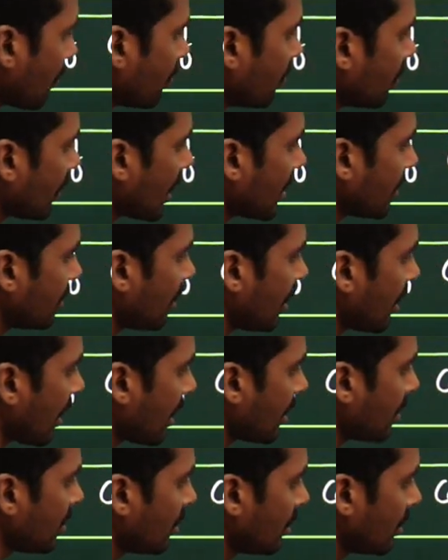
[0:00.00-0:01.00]
how do you write the
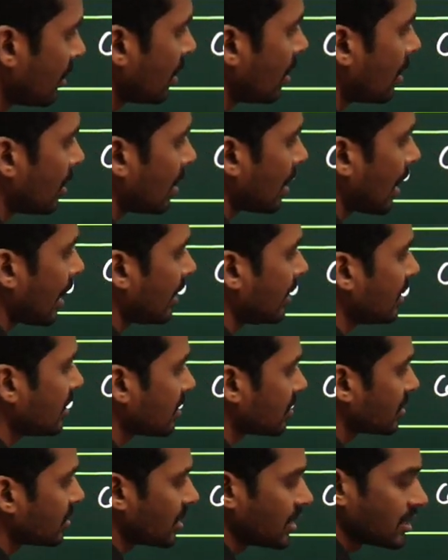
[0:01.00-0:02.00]
9? 9
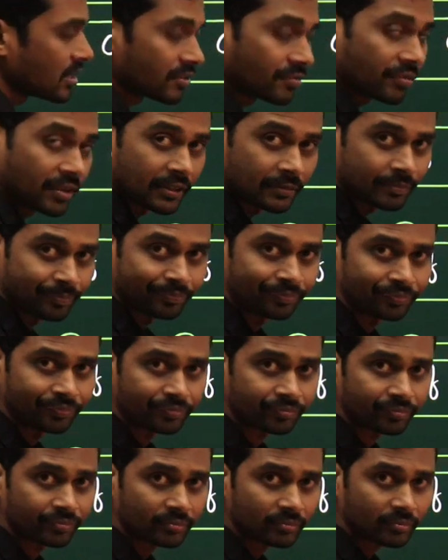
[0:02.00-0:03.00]
is 3 square.
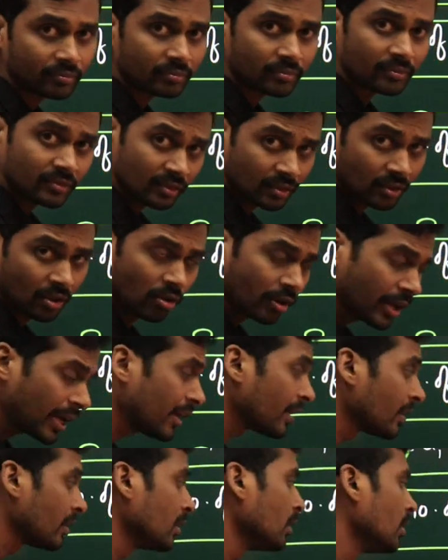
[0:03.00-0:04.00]

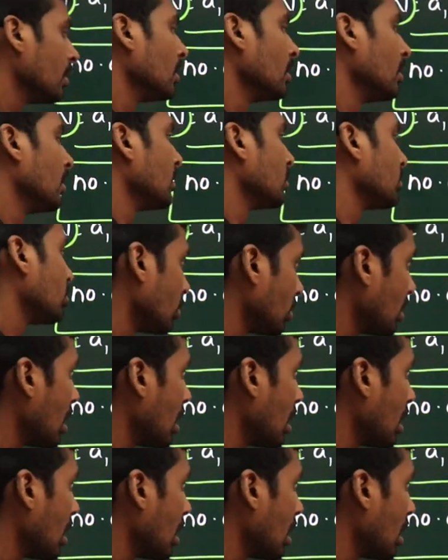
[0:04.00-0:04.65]
Okay. So